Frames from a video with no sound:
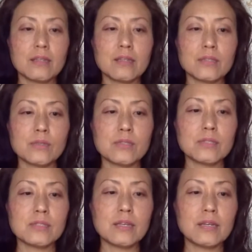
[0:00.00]
That's when
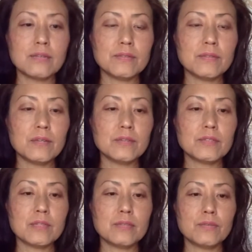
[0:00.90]
self-love,
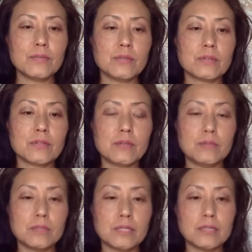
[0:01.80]
self-worth
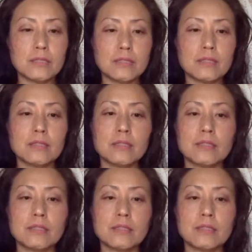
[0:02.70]
comes in.